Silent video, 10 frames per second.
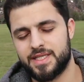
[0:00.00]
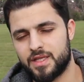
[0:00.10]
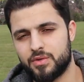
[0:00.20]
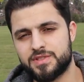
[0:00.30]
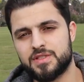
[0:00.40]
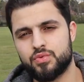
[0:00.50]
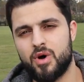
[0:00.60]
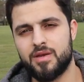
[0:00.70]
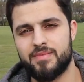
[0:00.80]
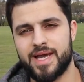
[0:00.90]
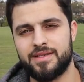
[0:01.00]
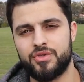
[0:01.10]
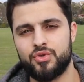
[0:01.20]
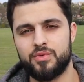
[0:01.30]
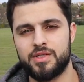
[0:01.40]
There was this one man
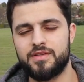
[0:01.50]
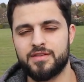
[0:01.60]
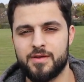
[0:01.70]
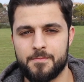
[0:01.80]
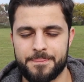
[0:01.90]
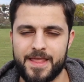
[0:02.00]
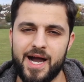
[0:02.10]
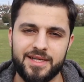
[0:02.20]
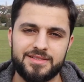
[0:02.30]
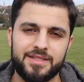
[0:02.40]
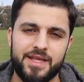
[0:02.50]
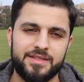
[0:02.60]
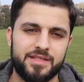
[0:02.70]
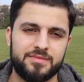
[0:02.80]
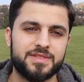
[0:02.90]
who would
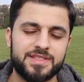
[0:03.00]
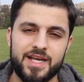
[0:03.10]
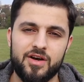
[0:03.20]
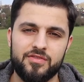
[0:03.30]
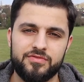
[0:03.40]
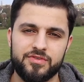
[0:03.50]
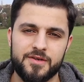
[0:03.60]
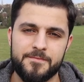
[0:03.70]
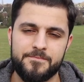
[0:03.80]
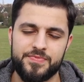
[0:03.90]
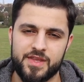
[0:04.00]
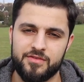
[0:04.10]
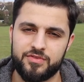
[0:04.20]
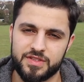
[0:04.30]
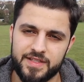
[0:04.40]
isolate himself
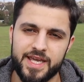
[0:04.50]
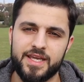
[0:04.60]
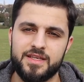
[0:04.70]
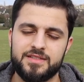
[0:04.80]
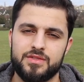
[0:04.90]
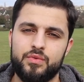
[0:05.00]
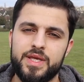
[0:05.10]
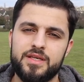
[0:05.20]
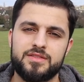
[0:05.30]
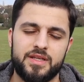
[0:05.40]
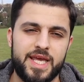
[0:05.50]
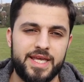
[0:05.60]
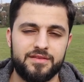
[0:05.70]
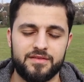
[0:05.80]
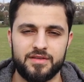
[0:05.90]
for days and weeks on
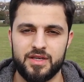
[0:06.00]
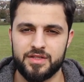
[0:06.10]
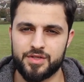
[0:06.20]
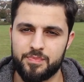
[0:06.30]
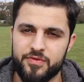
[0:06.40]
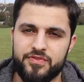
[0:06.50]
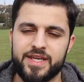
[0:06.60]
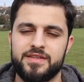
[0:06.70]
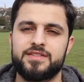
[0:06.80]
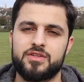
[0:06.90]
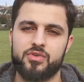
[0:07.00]
end to perfect his